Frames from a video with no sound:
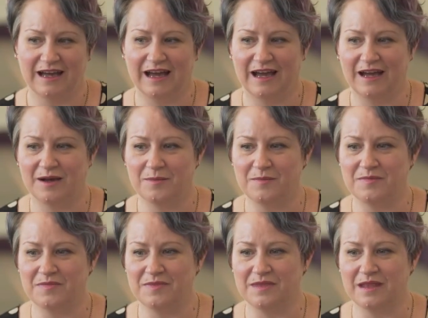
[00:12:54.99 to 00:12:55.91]

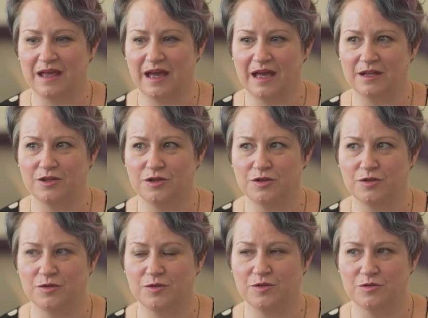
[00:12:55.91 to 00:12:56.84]
And
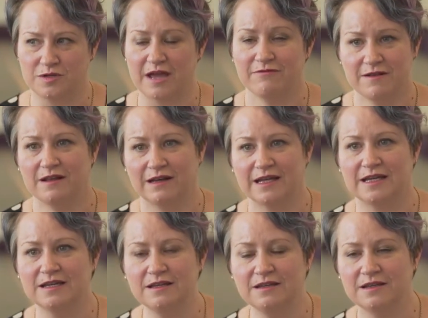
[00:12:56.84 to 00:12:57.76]
you
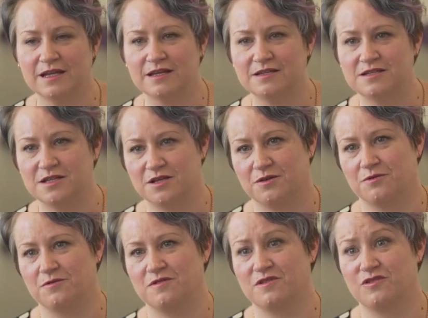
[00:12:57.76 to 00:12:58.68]
definitely need to
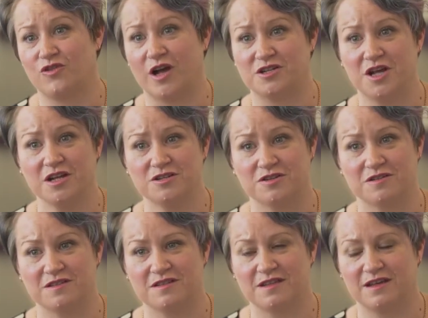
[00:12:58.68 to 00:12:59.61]
use track
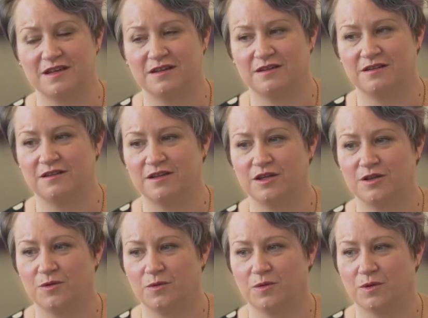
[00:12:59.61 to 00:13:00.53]
changes in
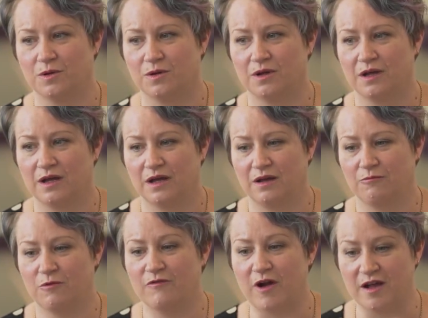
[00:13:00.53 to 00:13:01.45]
your
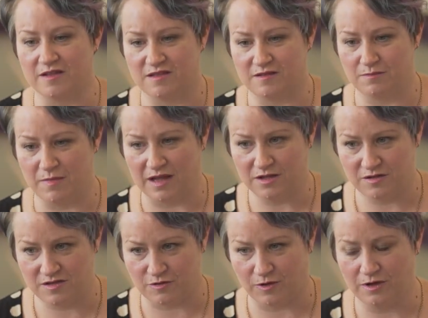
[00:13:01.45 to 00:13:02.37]
revised
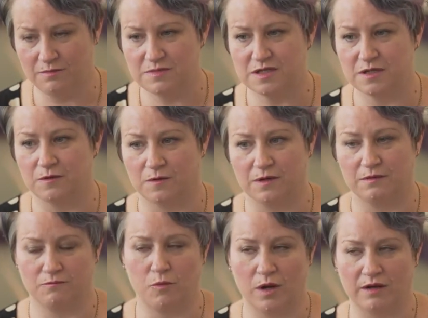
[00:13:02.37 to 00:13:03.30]
manuscript, or
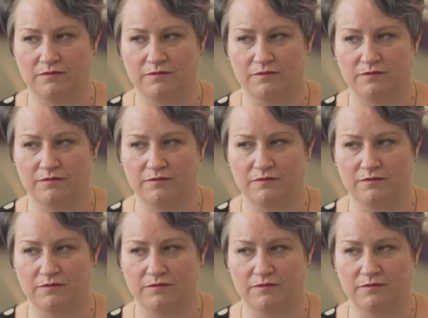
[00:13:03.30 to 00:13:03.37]
one